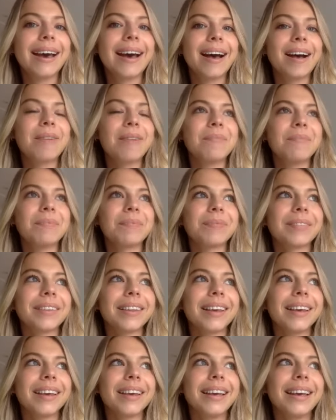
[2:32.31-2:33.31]
Um,
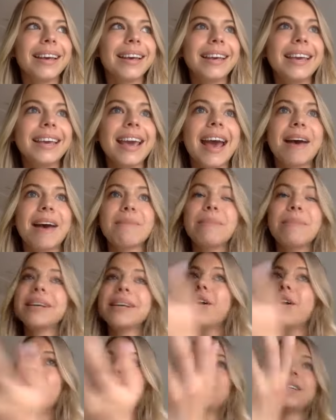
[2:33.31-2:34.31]
yeah, but
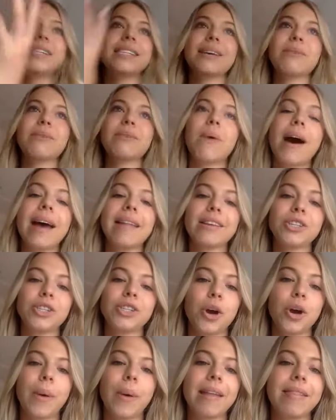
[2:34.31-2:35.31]
obviously, why the show,
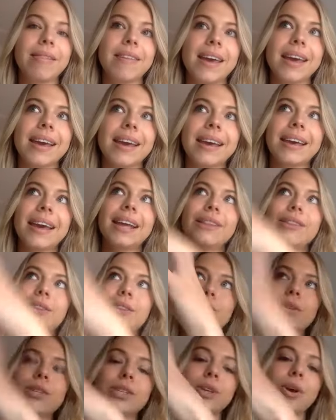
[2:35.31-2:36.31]
I think it
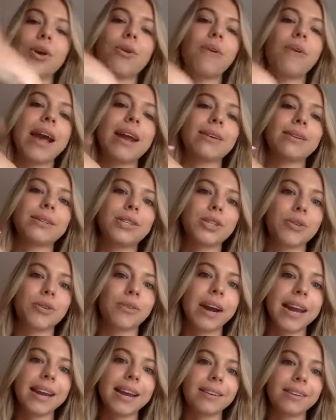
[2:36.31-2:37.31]
looks so great on
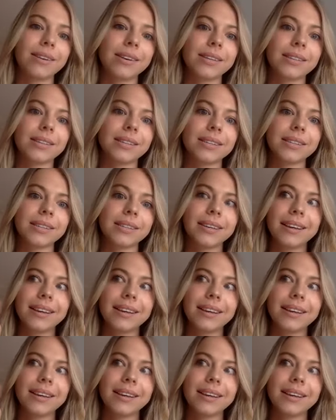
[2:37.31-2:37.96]
screen because